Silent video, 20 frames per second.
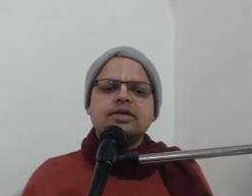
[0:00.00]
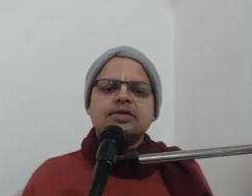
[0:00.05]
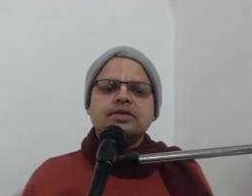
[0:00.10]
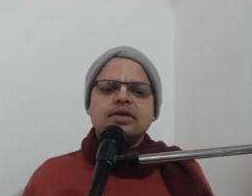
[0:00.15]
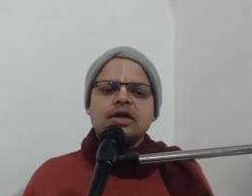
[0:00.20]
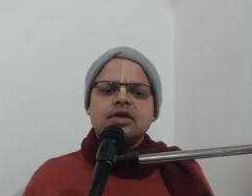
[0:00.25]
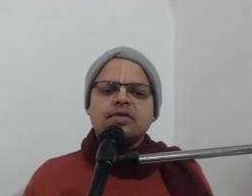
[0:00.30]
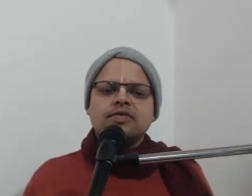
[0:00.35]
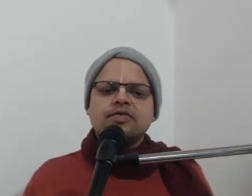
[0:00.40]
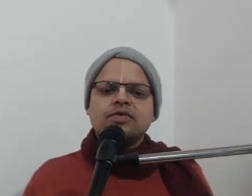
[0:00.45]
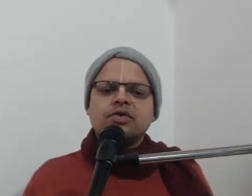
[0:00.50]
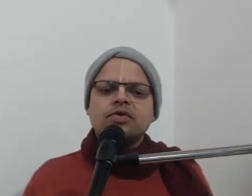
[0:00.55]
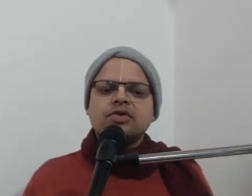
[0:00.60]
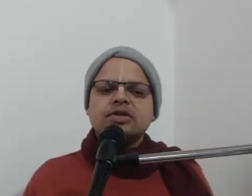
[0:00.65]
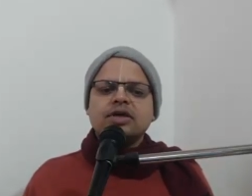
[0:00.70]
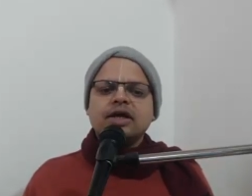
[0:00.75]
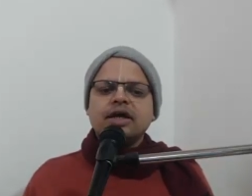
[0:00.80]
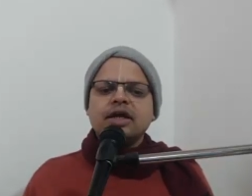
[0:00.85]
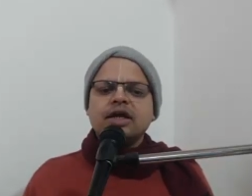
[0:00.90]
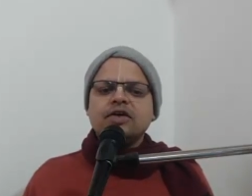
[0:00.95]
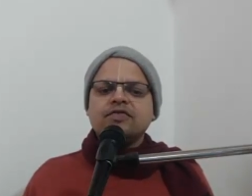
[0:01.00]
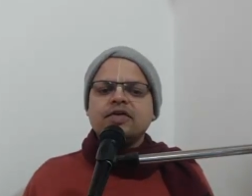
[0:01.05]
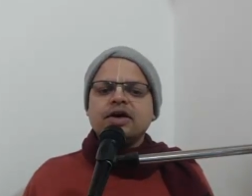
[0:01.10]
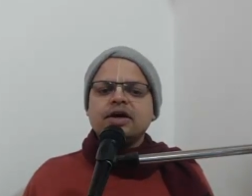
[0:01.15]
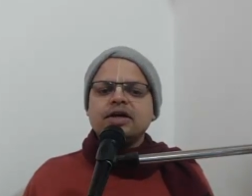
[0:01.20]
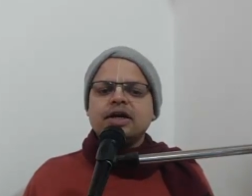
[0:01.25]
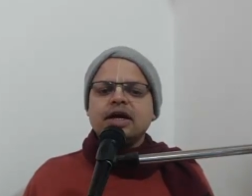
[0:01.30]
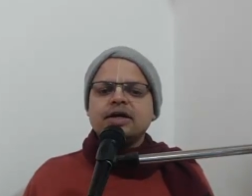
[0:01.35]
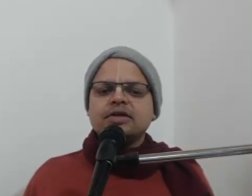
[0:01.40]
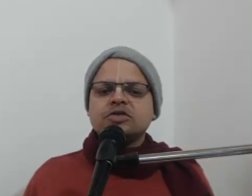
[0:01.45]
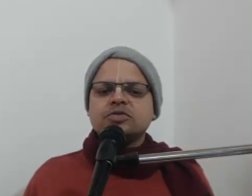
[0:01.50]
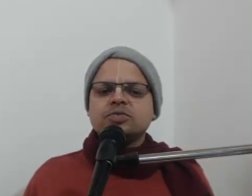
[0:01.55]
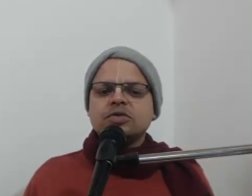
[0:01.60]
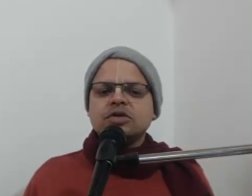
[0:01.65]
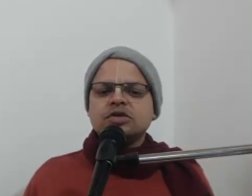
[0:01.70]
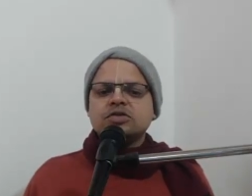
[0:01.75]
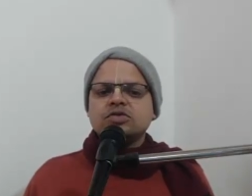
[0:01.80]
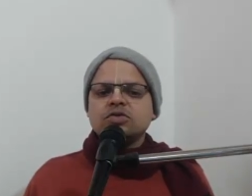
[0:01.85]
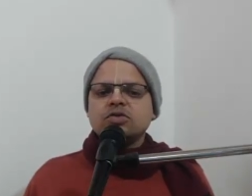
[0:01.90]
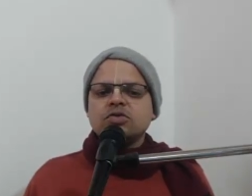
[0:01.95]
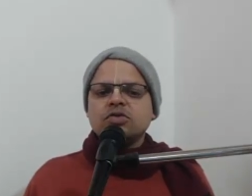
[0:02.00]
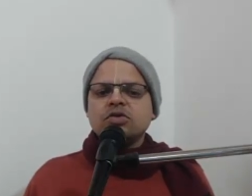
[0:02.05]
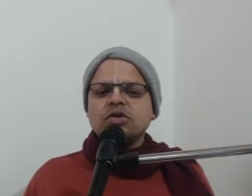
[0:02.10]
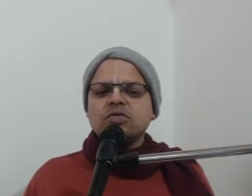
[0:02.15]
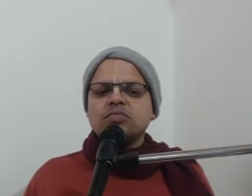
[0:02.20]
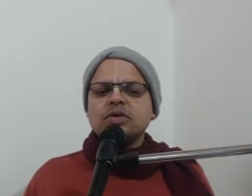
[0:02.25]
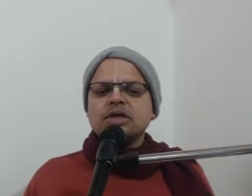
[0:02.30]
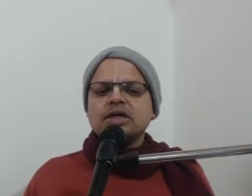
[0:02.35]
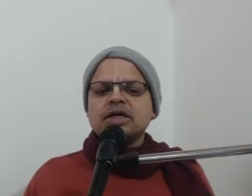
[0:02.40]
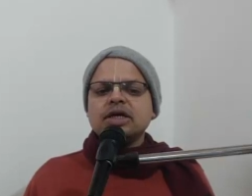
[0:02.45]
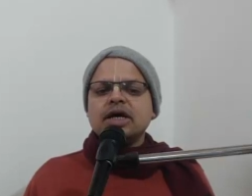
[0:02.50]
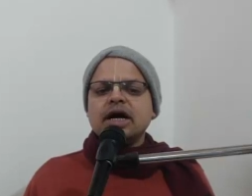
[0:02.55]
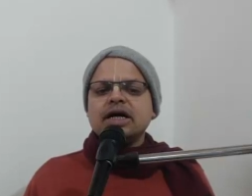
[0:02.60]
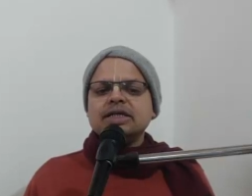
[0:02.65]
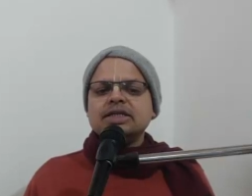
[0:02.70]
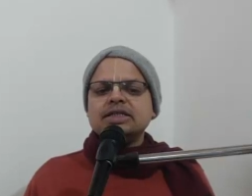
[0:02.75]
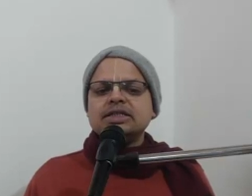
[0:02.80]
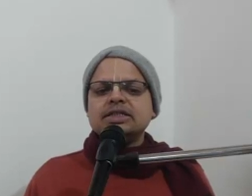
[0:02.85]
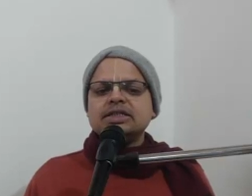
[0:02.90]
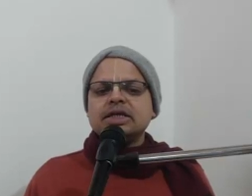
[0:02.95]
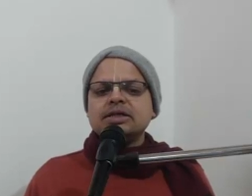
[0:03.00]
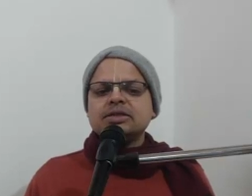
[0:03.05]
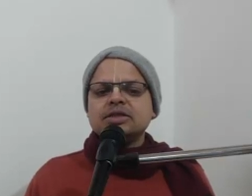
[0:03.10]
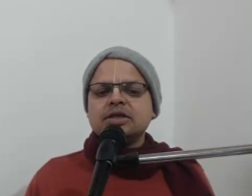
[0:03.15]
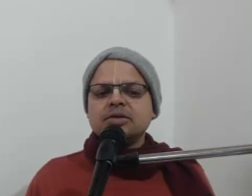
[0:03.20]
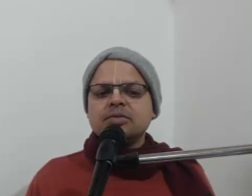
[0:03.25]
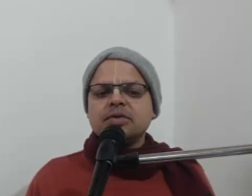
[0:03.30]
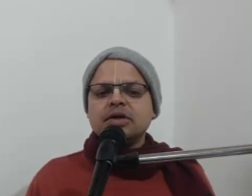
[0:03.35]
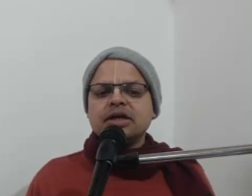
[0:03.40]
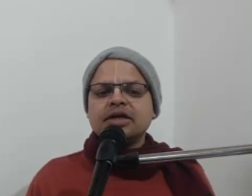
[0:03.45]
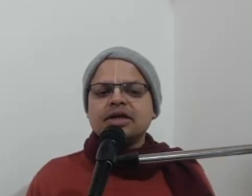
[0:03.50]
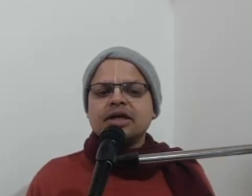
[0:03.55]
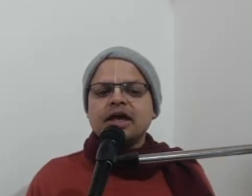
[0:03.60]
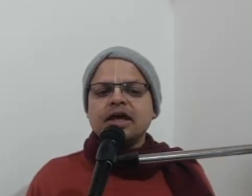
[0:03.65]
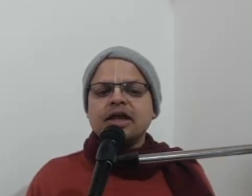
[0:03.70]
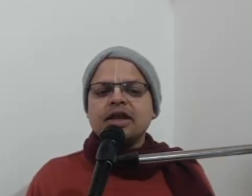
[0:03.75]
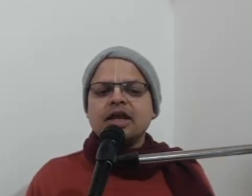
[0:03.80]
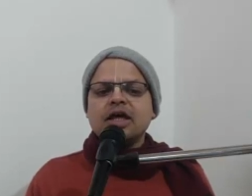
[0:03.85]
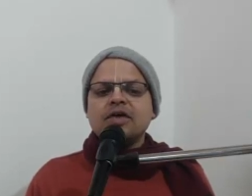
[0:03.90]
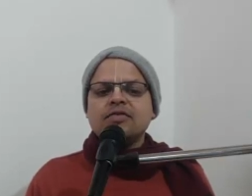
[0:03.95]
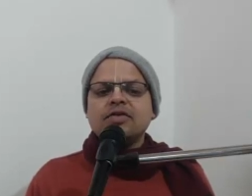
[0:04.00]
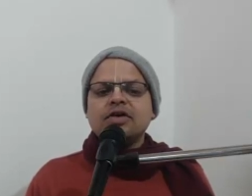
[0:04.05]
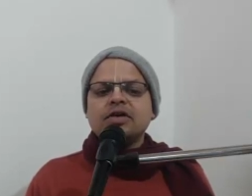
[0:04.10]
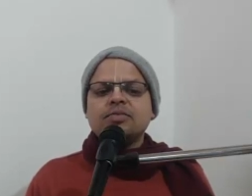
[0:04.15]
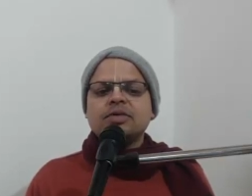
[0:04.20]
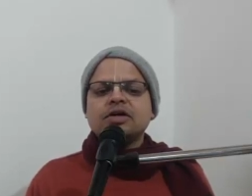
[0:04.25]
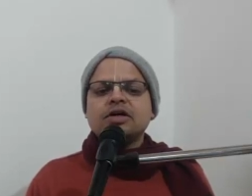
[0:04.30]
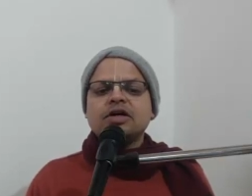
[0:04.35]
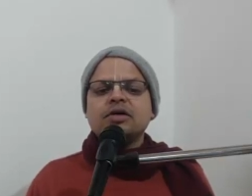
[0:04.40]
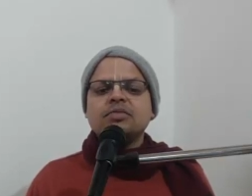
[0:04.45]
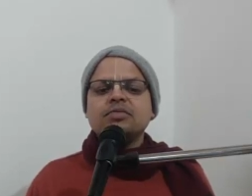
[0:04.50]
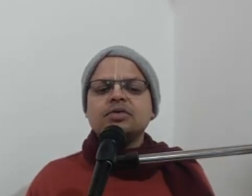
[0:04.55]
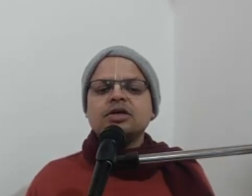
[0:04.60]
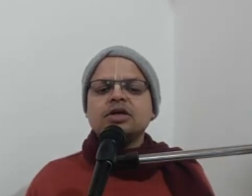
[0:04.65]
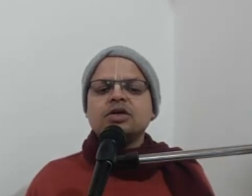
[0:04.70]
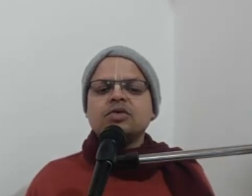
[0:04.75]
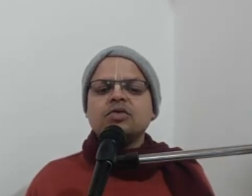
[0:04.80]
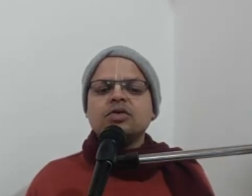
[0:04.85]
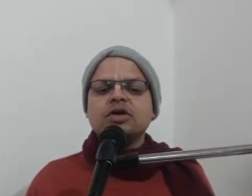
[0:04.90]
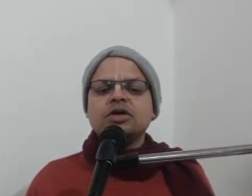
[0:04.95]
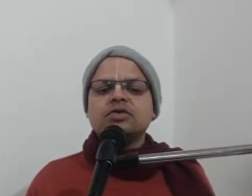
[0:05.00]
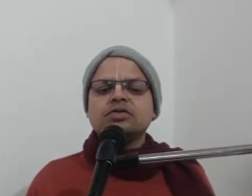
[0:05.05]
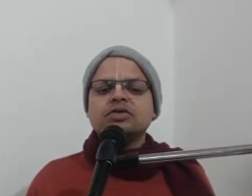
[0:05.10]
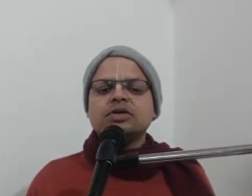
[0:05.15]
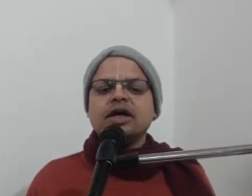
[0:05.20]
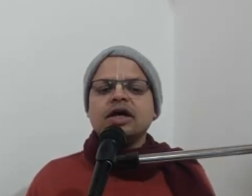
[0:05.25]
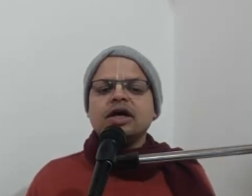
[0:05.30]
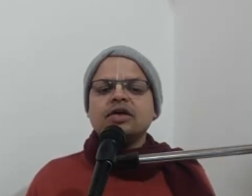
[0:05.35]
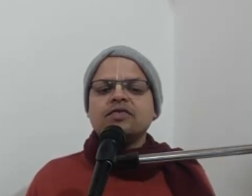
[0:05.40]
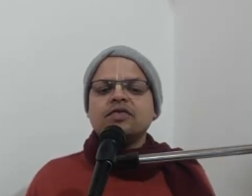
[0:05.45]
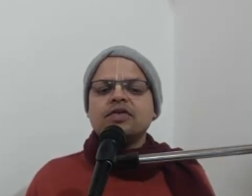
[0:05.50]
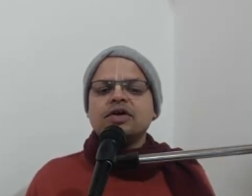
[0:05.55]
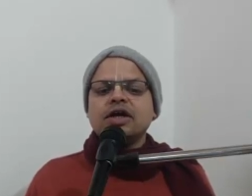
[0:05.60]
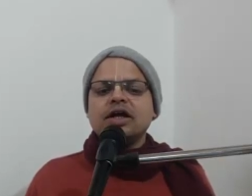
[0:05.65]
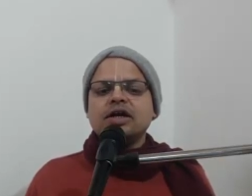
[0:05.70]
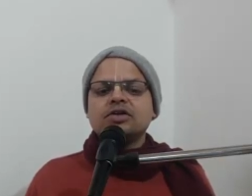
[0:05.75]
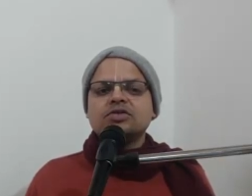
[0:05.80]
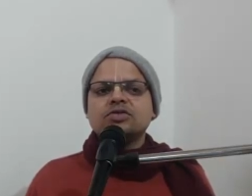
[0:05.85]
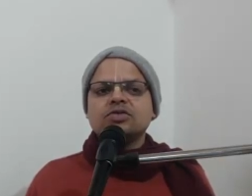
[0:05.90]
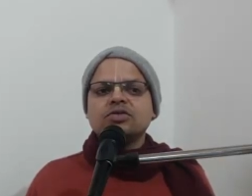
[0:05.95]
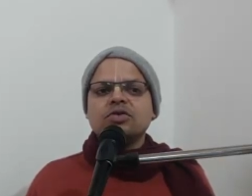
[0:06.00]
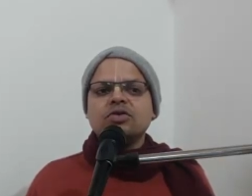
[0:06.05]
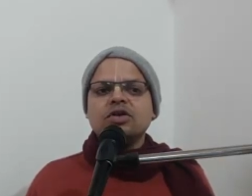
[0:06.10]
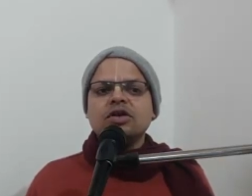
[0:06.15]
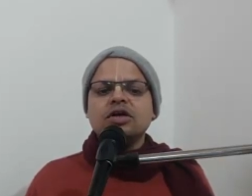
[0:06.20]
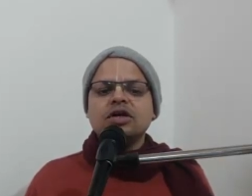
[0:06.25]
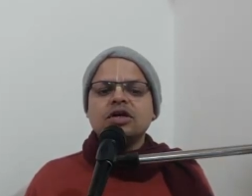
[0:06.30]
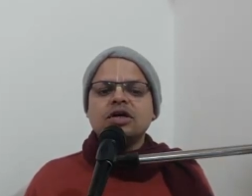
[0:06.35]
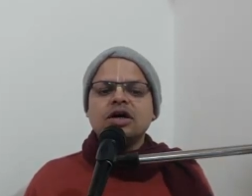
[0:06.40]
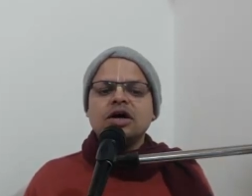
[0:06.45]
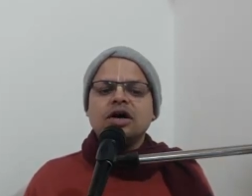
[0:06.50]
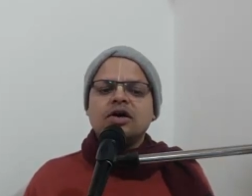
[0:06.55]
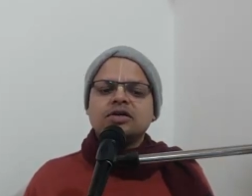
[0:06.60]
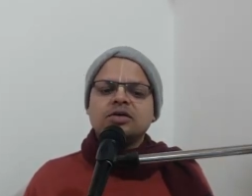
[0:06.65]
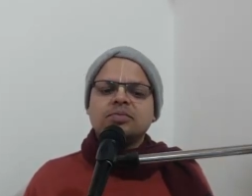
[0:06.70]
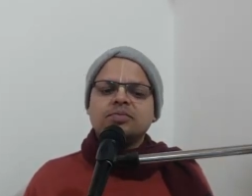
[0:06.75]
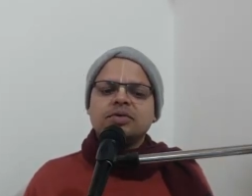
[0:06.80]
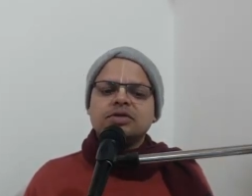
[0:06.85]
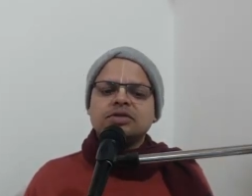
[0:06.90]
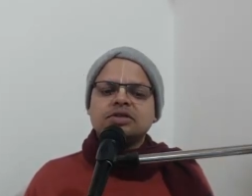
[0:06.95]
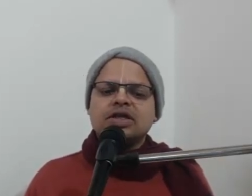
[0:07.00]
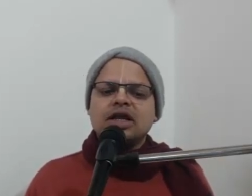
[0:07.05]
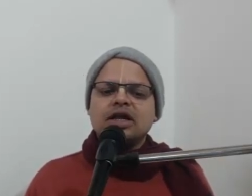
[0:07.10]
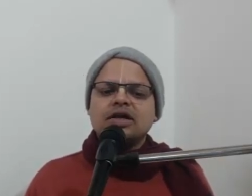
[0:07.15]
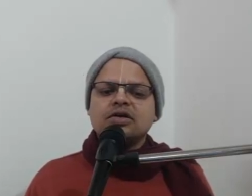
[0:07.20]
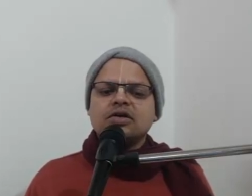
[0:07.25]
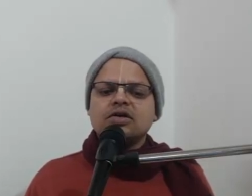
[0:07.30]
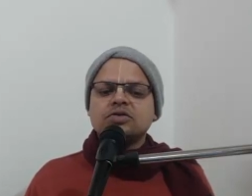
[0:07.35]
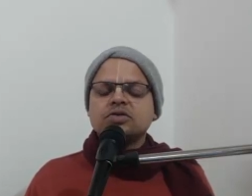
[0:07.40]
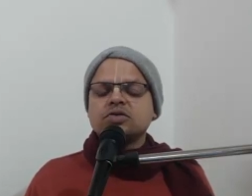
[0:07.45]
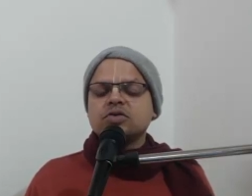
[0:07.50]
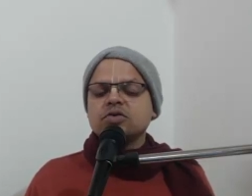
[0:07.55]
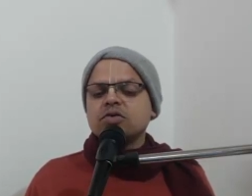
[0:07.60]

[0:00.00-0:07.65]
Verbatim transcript: Therefore, the infinitesimal soul being unchangeable can never become equal to the infinite soul or the personal uh,